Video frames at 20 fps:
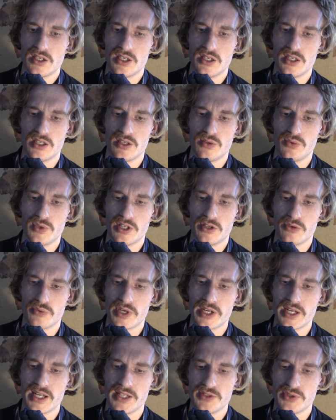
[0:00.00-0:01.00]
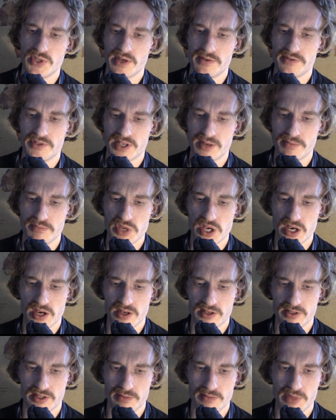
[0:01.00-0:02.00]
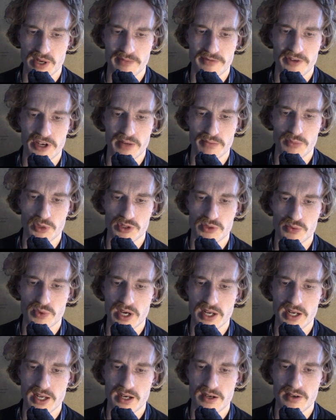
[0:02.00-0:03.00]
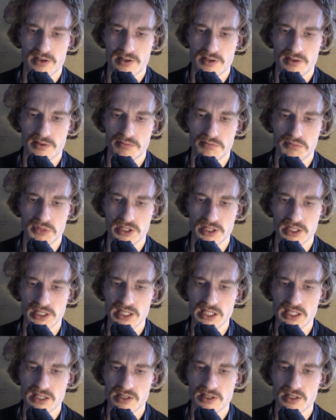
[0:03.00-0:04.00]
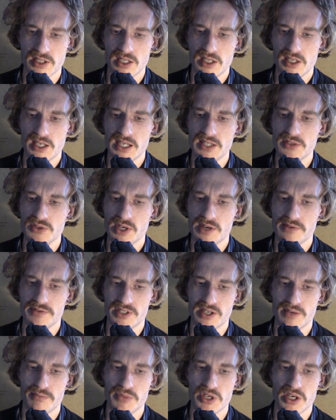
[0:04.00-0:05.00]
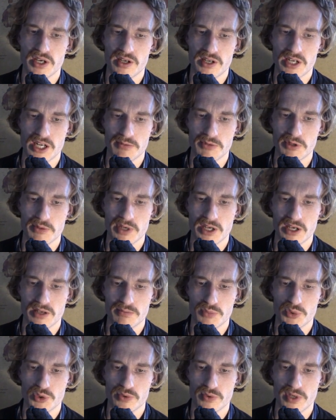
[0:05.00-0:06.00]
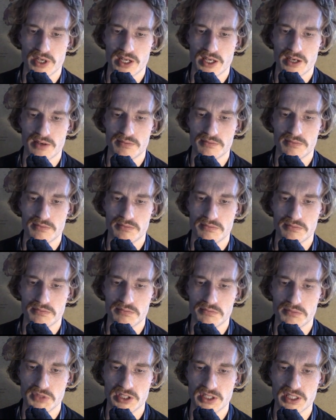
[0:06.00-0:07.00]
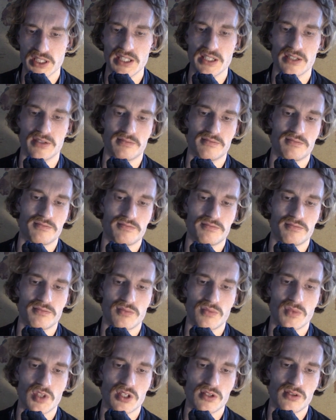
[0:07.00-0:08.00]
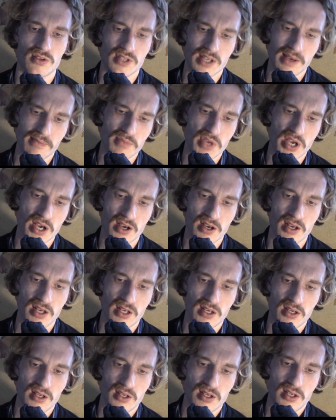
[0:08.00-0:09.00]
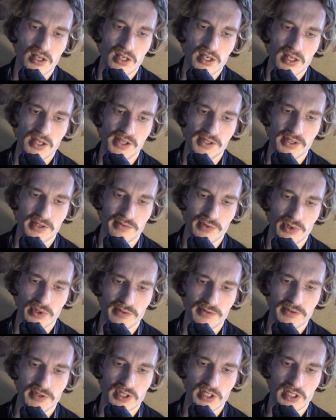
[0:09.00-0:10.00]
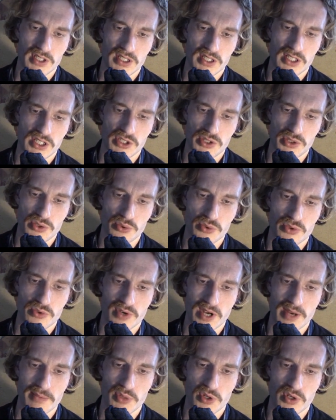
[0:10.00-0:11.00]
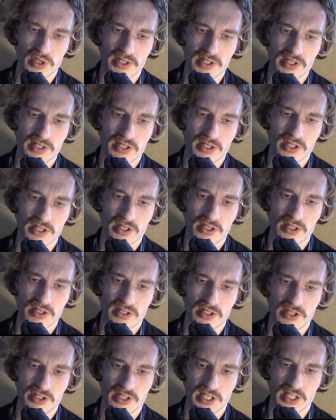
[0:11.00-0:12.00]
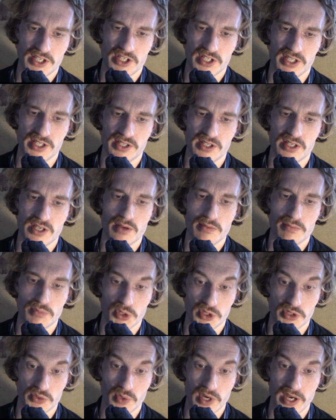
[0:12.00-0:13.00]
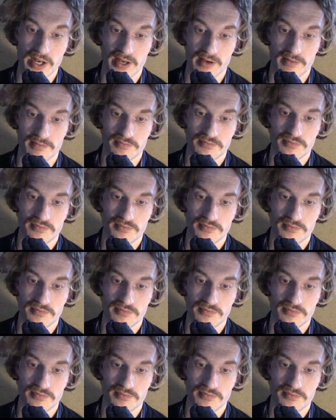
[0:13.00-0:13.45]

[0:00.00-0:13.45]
uh, well, on one hand, you have Zambia, Zimbabwe, and Botswana meeting here, and you have Zambia, Namibia, and Botswana meeting here. So Zambia is involved in two tripoints, such as Botswana.